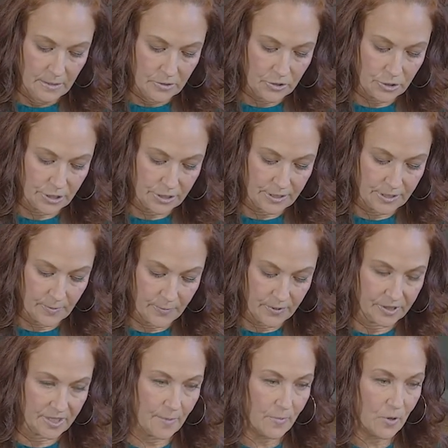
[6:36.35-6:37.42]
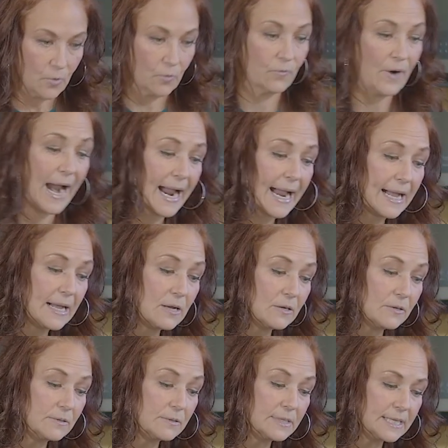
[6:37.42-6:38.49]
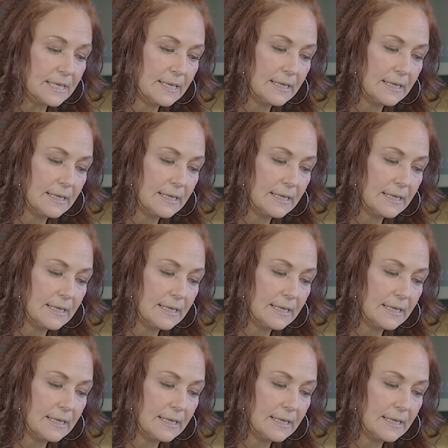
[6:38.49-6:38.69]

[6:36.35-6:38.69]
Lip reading: you're just gonna put them around.